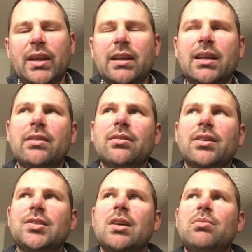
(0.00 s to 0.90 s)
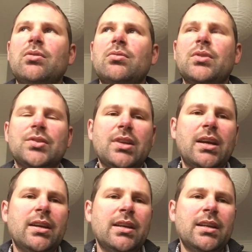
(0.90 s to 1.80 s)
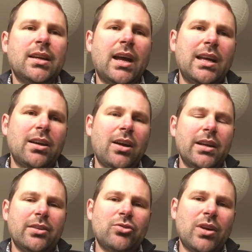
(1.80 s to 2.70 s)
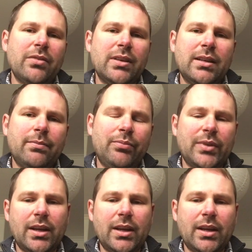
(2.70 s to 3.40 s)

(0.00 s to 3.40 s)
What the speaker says: Another example was that AI in driving.